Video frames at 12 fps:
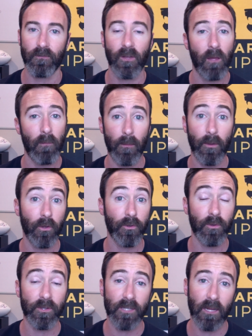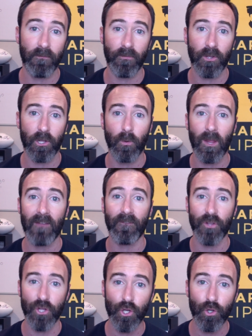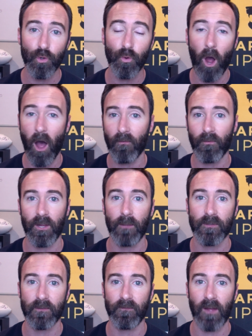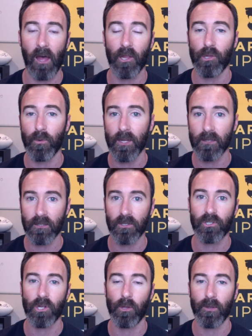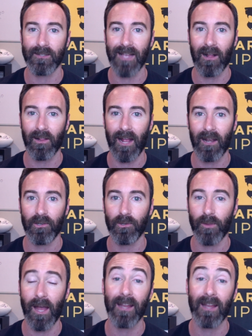Maybe he'll do the same for you. If you offer him some value, he's going to show you exactly how to do that.